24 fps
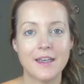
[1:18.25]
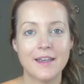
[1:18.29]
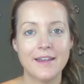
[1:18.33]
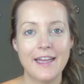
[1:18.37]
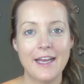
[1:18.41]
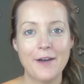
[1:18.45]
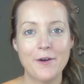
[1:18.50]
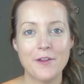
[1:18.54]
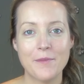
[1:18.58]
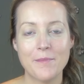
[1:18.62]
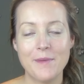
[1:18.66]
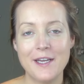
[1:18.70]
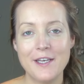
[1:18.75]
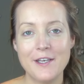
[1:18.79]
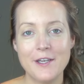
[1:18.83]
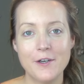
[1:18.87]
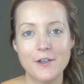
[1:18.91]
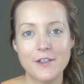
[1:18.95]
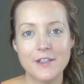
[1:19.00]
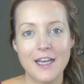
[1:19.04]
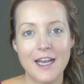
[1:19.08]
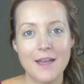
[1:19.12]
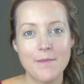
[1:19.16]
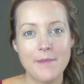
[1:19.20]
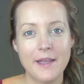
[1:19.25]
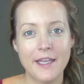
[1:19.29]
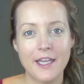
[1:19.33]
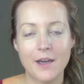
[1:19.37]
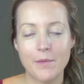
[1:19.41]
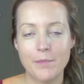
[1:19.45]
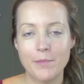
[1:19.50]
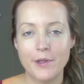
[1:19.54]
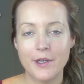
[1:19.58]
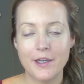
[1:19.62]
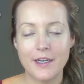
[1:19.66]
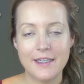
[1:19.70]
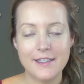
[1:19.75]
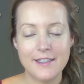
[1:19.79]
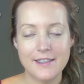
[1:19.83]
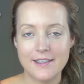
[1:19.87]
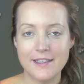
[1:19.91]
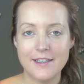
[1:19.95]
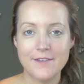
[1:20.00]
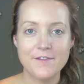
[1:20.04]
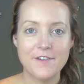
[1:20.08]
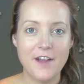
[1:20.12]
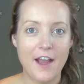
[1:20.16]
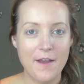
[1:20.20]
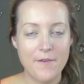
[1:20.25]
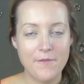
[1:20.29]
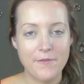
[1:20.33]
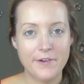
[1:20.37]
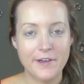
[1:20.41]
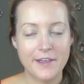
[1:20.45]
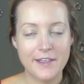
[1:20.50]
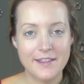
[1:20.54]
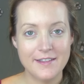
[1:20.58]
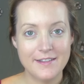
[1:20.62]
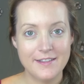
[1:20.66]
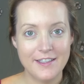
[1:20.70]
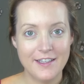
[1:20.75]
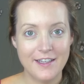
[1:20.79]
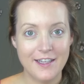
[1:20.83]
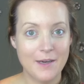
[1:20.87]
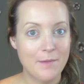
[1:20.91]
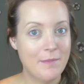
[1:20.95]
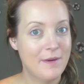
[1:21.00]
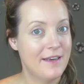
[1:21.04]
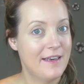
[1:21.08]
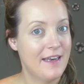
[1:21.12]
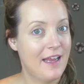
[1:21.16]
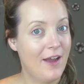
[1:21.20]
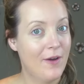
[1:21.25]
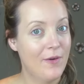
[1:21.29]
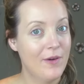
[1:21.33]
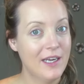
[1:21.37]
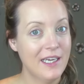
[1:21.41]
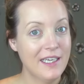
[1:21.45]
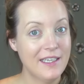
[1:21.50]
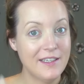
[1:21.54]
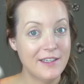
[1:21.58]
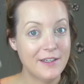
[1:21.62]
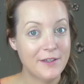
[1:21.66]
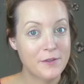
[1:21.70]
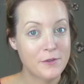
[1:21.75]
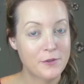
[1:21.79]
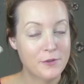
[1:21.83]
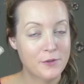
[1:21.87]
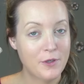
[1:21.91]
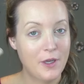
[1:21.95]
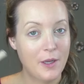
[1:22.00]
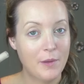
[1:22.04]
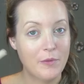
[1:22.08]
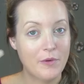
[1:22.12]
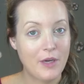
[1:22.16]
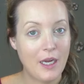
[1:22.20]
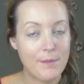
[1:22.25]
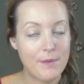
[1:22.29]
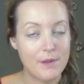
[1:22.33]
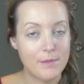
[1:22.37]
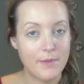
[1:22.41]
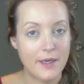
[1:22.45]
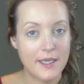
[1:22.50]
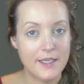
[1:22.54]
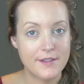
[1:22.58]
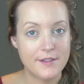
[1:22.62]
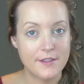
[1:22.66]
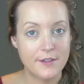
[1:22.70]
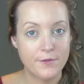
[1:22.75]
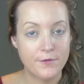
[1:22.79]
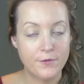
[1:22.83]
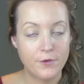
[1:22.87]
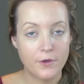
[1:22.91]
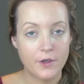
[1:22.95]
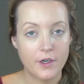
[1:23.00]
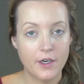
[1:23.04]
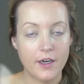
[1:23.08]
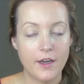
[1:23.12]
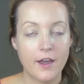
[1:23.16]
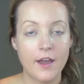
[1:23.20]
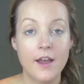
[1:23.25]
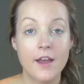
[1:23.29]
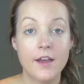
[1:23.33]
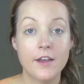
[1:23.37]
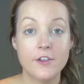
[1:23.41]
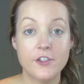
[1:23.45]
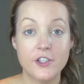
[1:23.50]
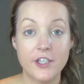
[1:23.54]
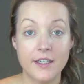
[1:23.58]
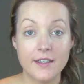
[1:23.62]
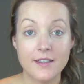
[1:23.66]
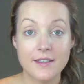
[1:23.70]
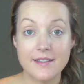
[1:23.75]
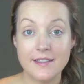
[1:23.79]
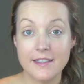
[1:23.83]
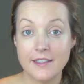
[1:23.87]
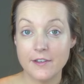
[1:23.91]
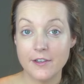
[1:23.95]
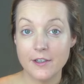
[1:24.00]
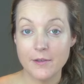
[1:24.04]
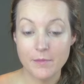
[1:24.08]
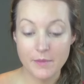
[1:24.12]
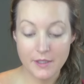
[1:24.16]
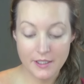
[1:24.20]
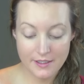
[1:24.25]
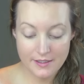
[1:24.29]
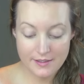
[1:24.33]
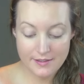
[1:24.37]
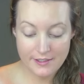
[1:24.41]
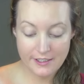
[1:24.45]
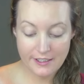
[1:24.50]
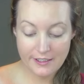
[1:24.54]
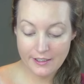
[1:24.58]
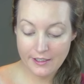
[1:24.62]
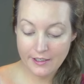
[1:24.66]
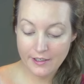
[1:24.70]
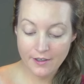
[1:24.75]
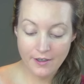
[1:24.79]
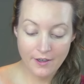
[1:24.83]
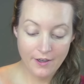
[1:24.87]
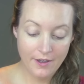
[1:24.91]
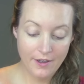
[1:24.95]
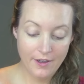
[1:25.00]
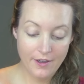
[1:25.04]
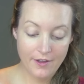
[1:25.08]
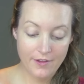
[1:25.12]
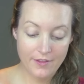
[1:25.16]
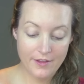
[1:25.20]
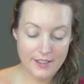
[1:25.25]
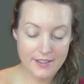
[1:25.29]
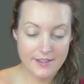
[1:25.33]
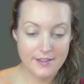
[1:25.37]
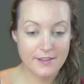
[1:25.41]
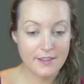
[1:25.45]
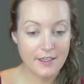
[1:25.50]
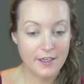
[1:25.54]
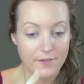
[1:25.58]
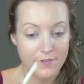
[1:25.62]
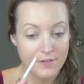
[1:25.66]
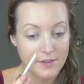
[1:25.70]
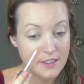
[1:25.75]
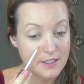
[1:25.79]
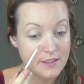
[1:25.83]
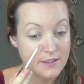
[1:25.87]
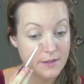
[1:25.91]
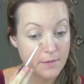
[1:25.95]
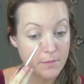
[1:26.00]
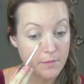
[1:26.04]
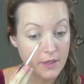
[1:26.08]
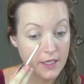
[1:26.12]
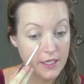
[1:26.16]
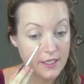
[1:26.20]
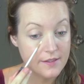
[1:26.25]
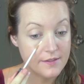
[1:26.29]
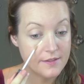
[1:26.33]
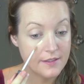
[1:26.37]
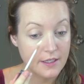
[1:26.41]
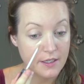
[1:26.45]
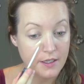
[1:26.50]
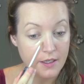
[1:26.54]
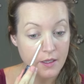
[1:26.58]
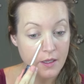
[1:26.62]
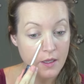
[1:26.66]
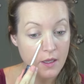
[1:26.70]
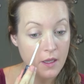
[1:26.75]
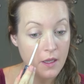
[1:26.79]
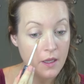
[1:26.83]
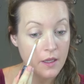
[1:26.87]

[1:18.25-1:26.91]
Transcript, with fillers: Now with my no time makeup look, I didn't have time for concealer, but now I do, so I'm grabbing my Sephora Gel Serum Concealer. This stuff is amazing.